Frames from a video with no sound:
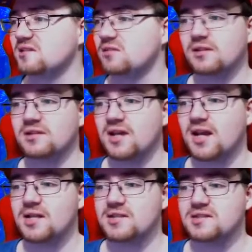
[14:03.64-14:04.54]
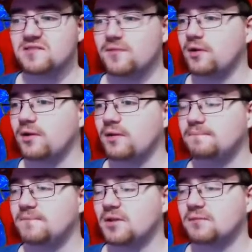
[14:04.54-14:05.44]
I do like the colors. It's very,
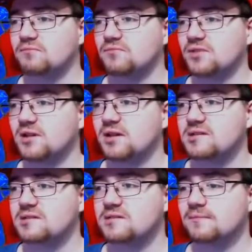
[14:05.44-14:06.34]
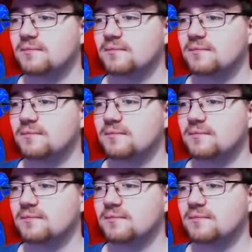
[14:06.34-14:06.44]
you know, really nice.